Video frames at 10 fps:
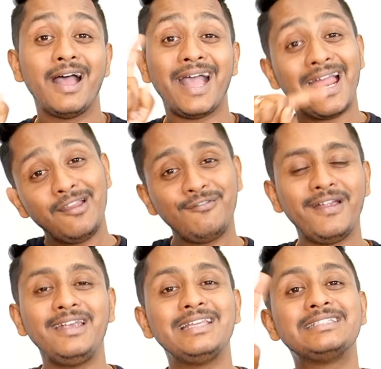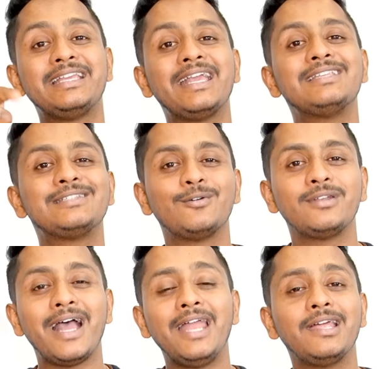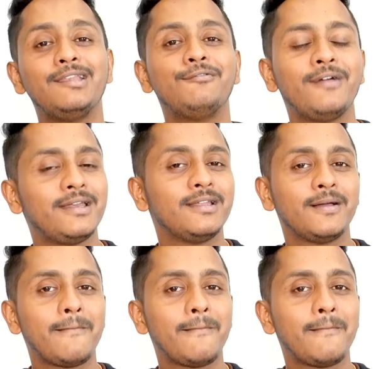Elephant is A sound. An elephant.